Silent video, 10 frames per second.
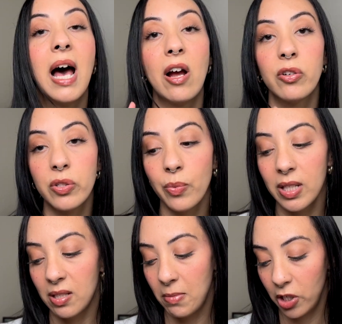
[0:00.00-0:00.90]
I also
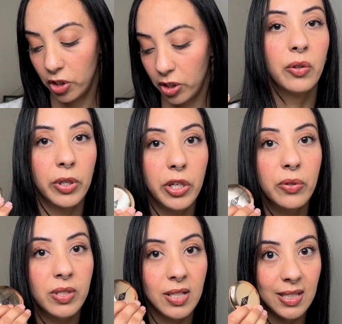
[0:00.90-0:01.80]
wanted to mention, you want to
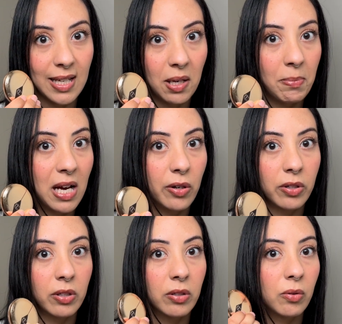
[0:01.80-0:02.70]
use a setting
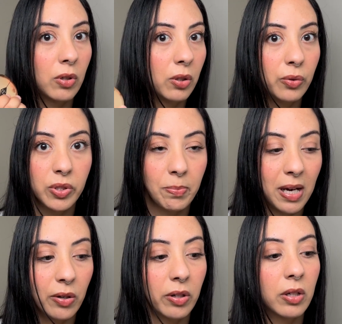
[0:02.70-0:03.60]
powder or loose
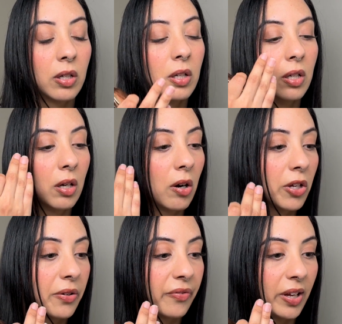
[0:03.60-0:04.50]
powder
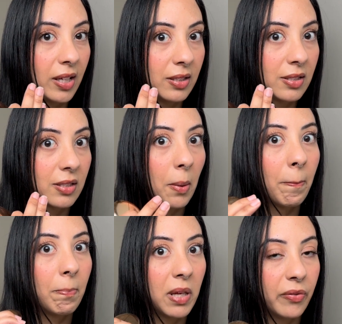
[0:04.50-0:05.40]
on your face
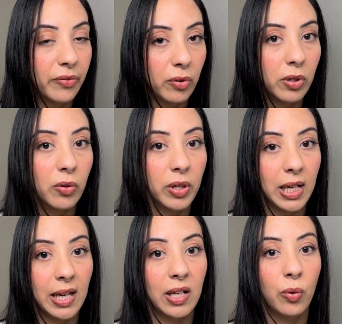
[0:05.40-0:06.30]
before going
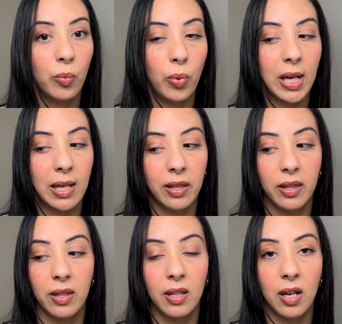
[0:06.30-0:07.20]
in
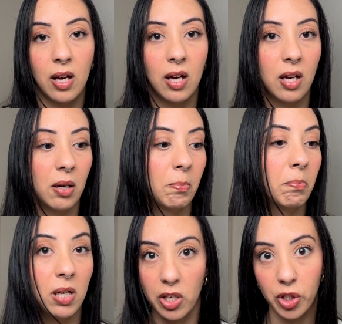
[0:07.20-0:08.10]
with
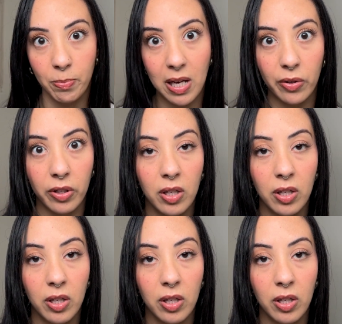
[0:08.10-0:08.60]
blush powder,